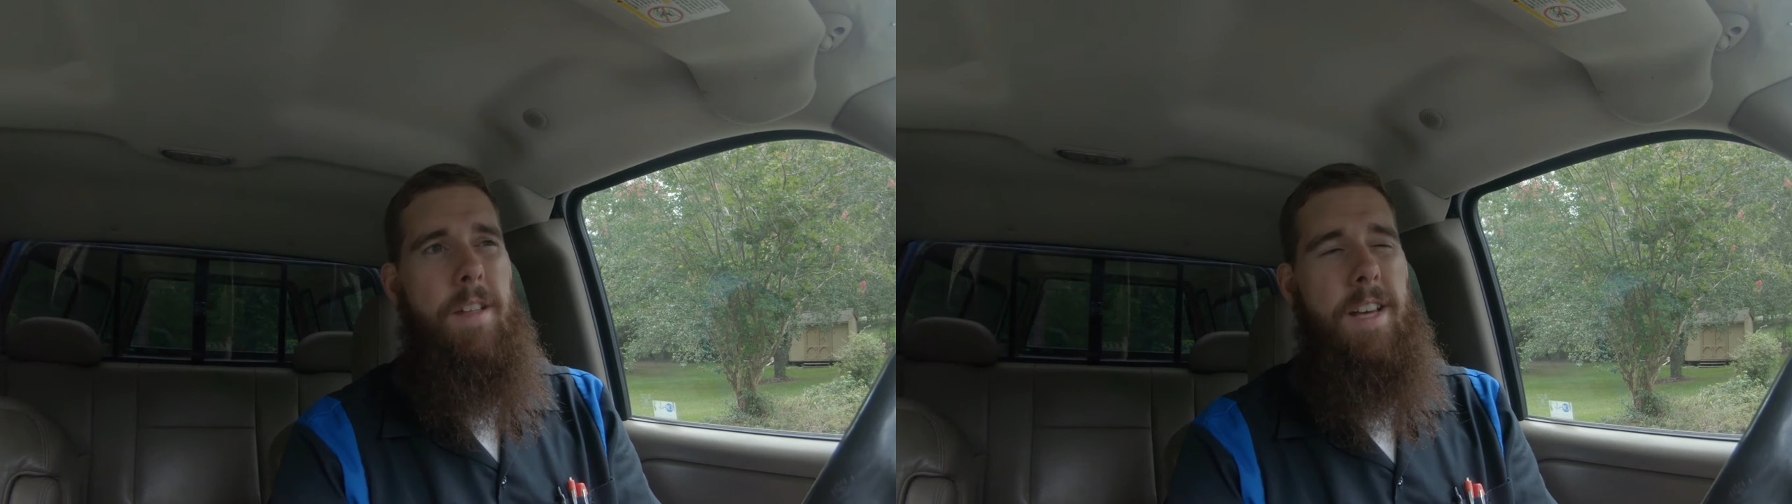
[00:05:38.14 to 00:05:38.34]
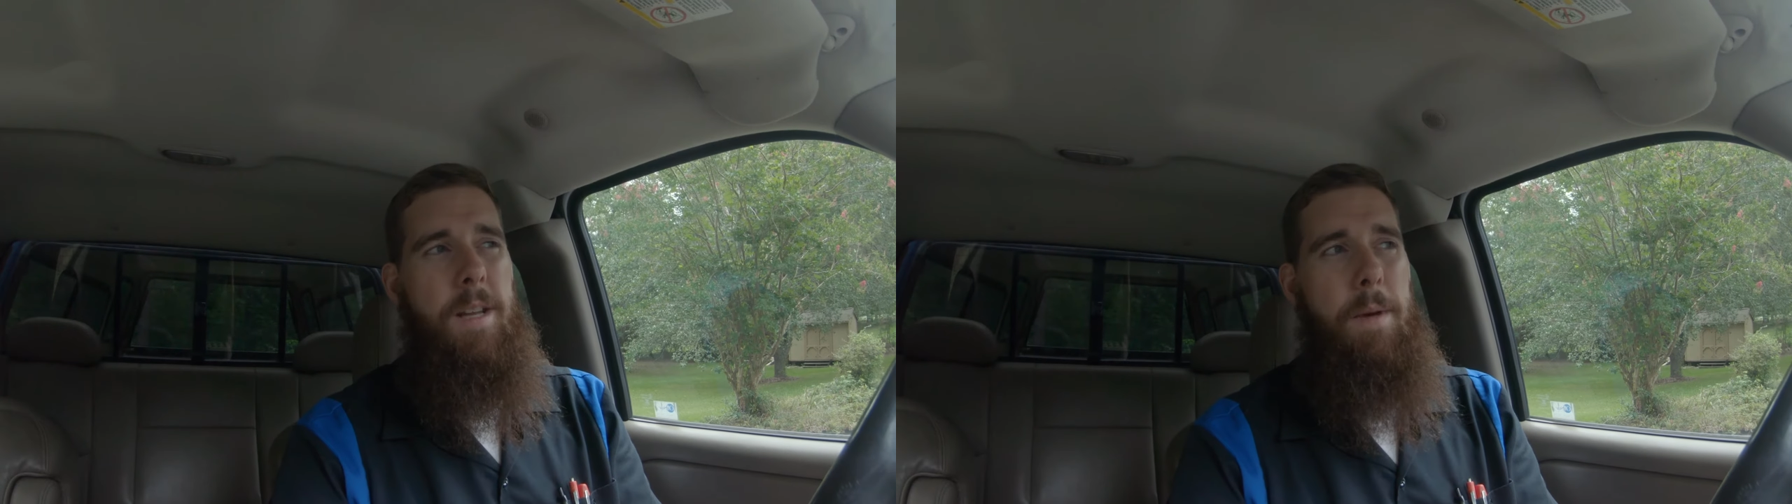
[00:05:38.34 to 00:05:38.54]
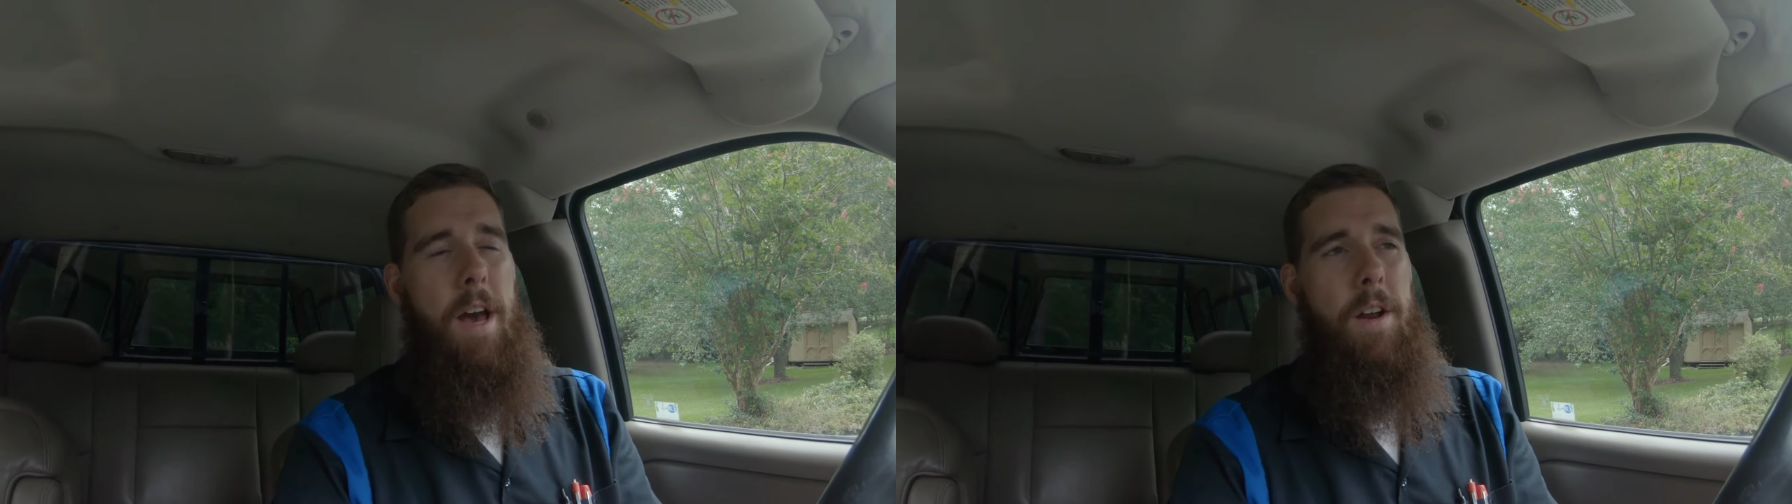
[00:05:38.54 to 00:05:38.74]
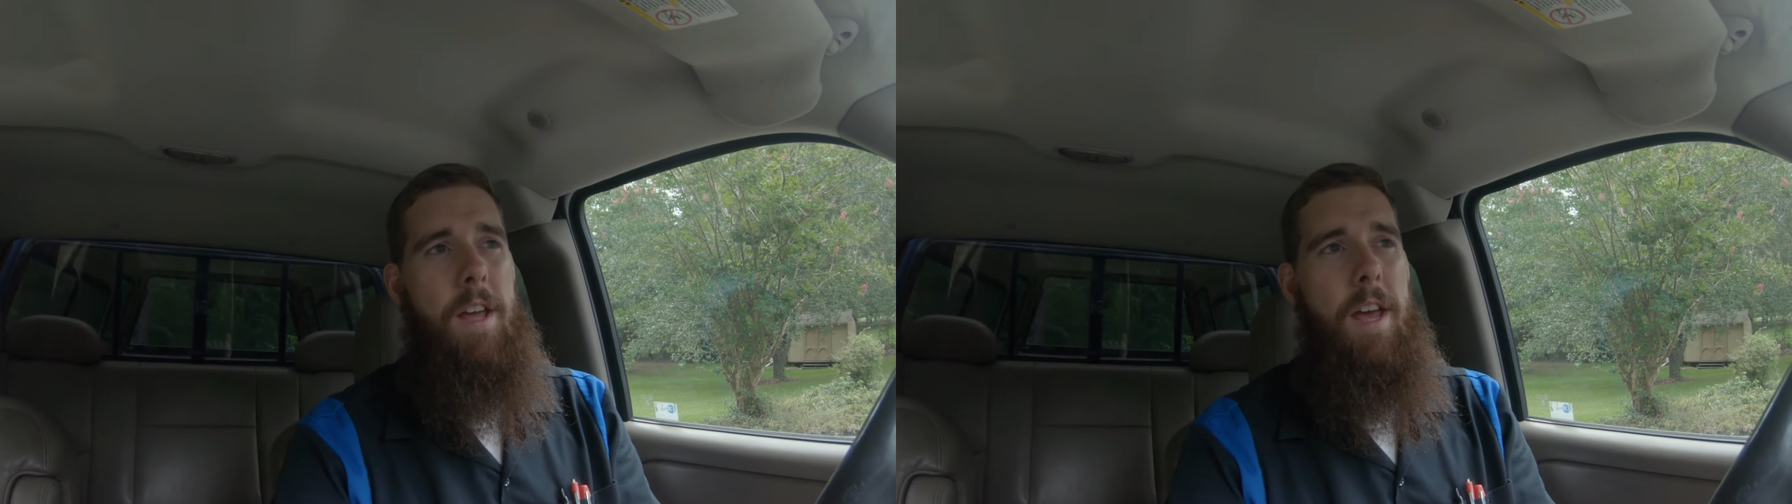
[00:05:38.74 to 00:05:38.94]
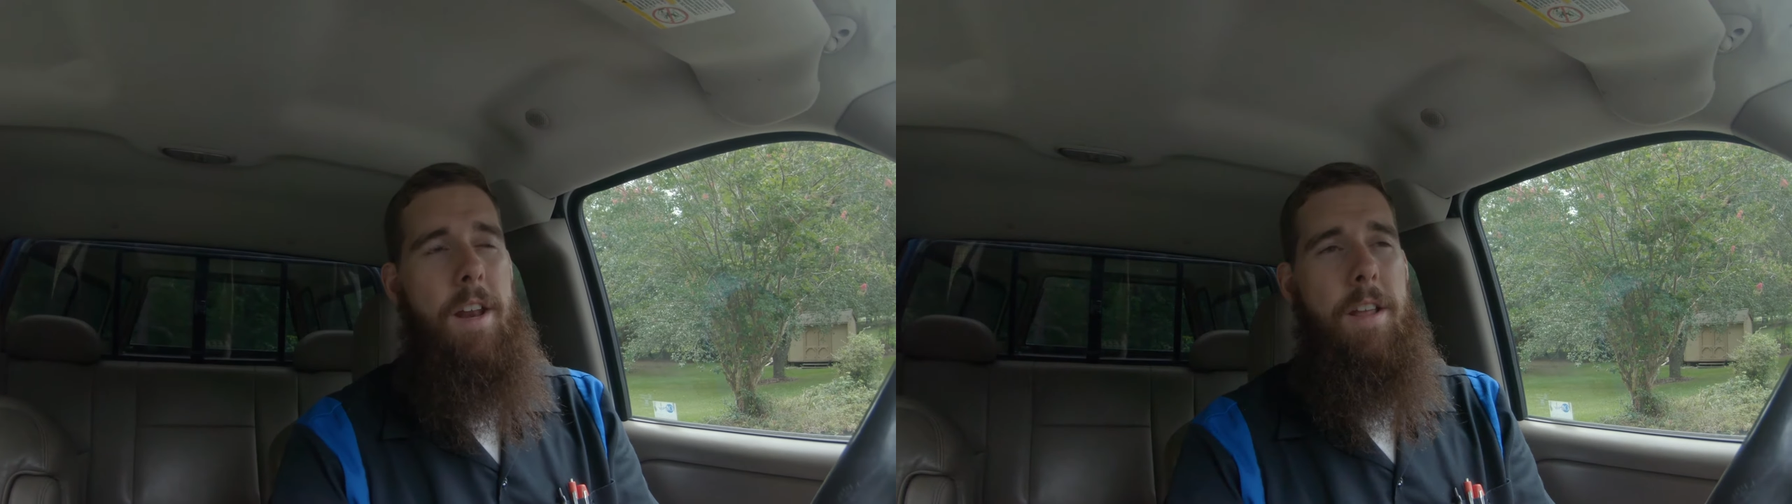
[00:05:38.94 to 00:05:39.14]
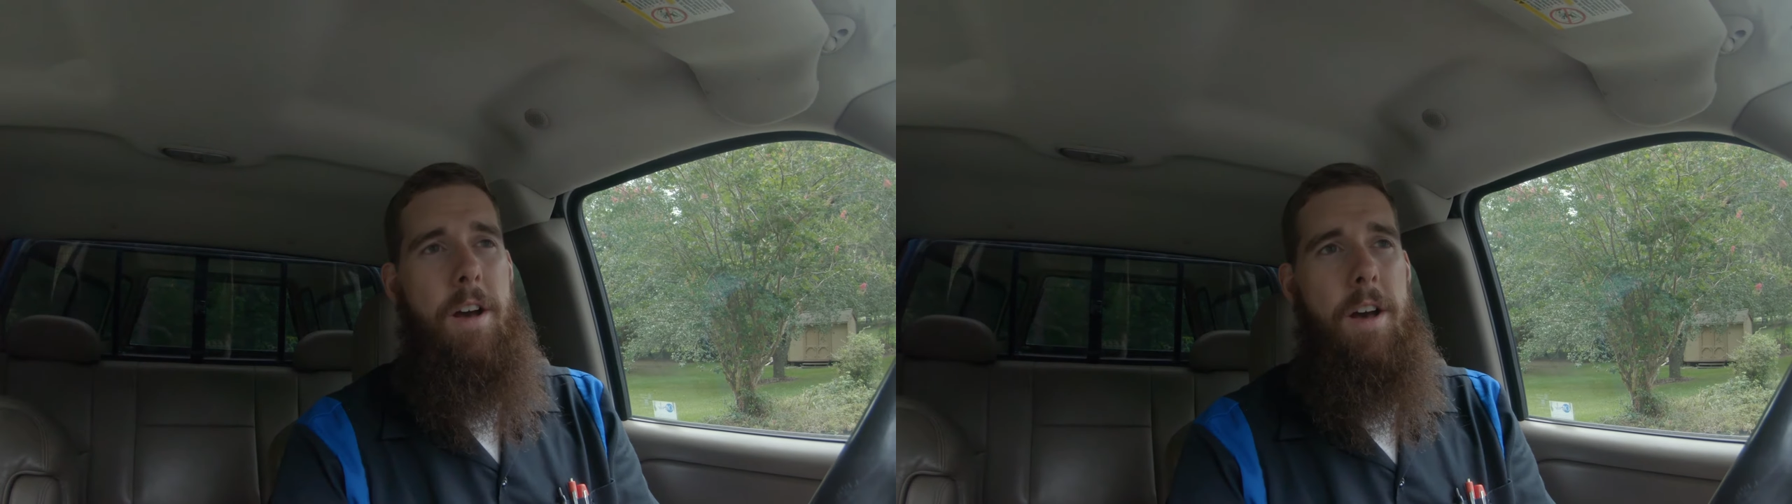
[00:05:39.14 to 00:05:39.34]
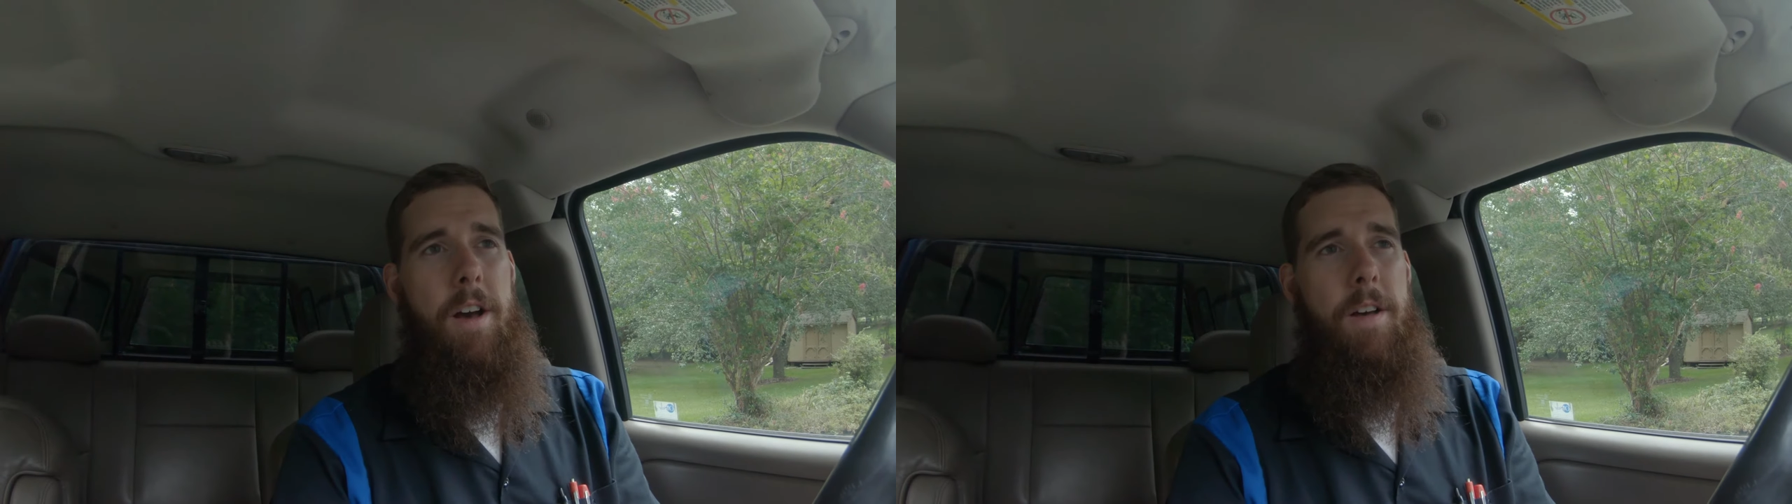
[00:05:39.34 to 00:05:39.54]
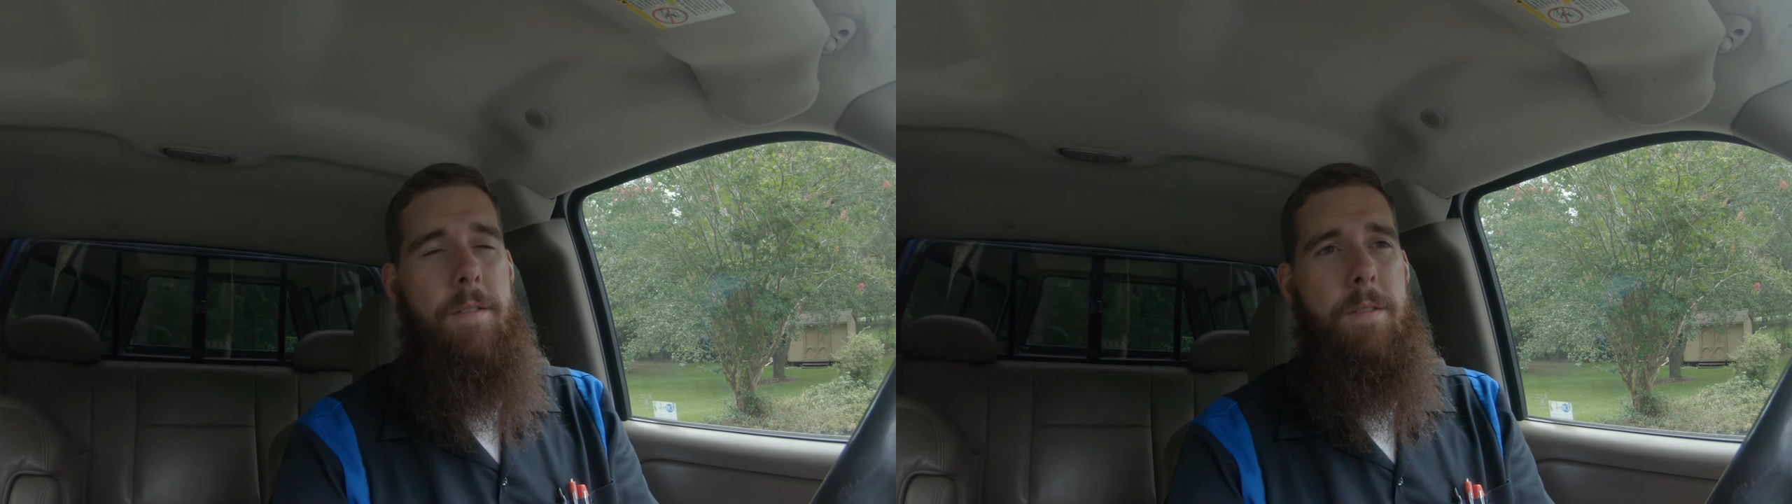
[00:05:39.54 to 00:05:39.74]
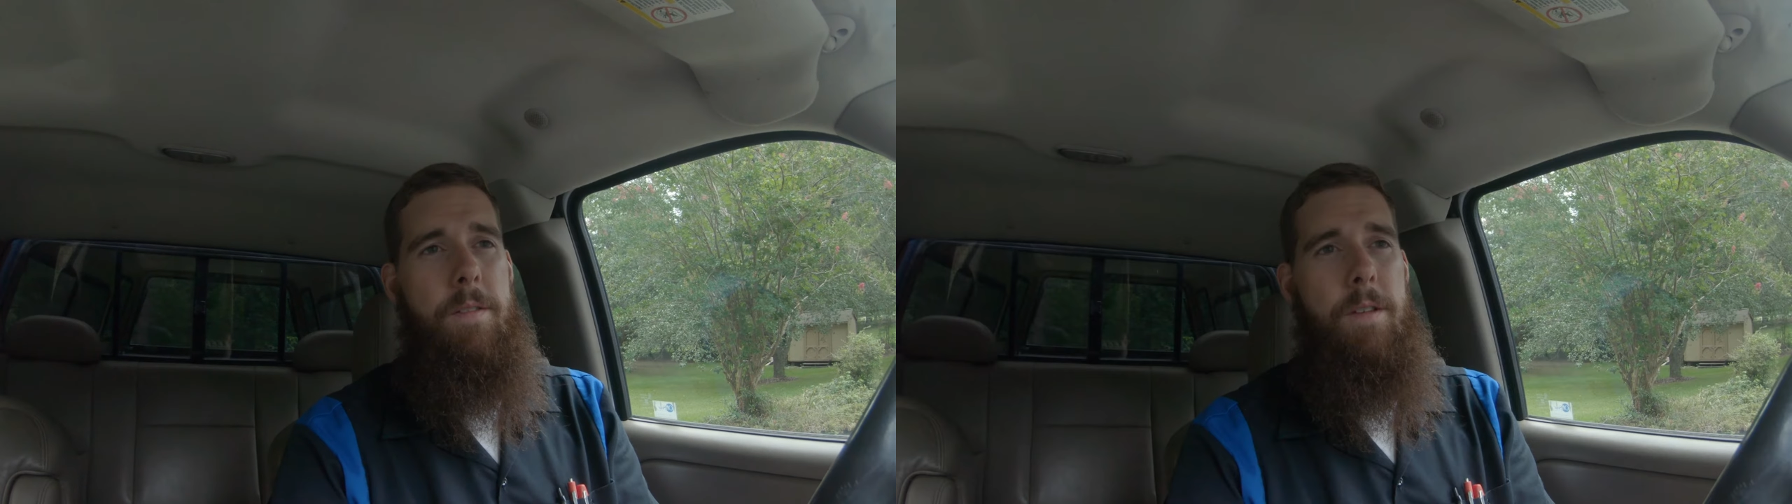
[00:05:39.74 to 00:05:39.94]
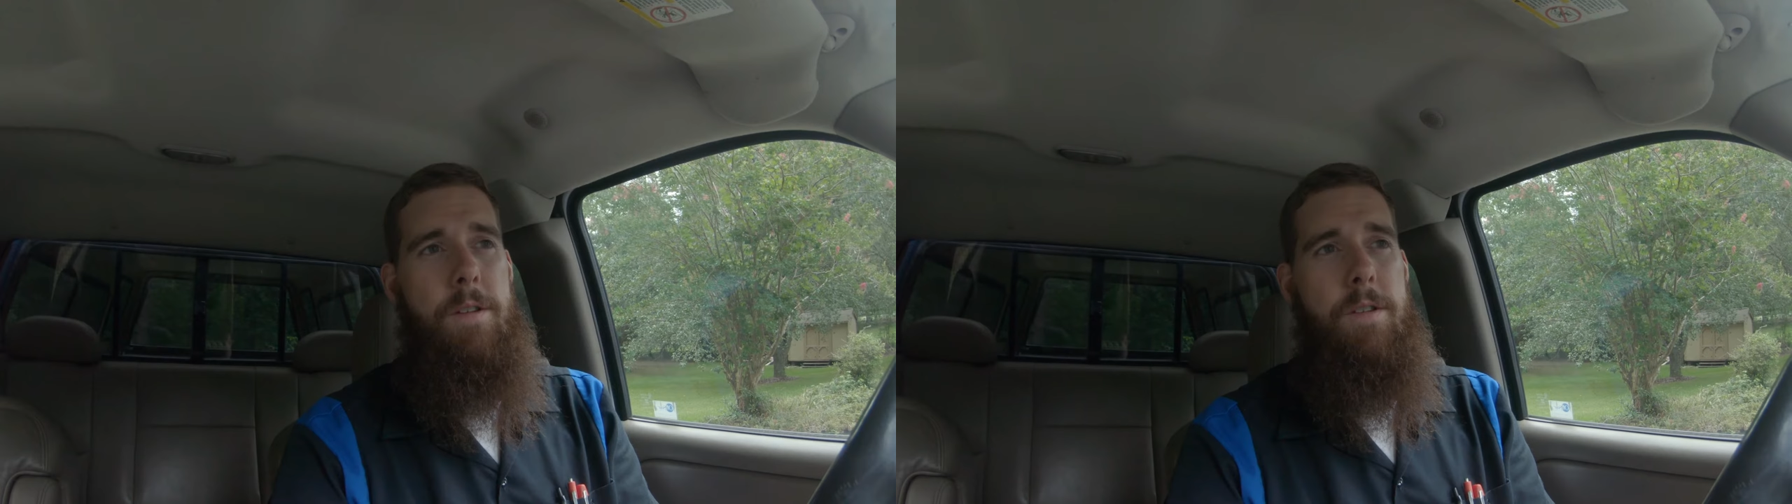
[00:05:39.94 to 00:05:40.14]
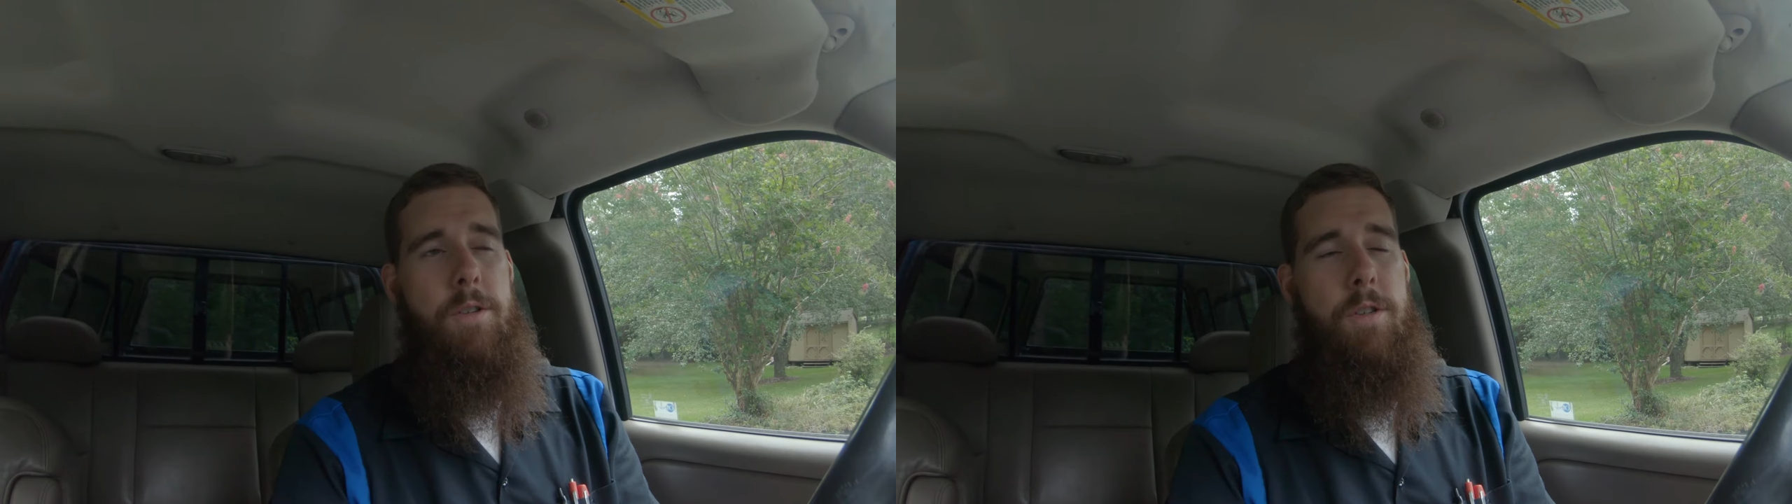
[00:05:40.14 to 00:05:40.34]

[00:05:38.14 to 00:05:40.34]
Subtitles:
That's about it. The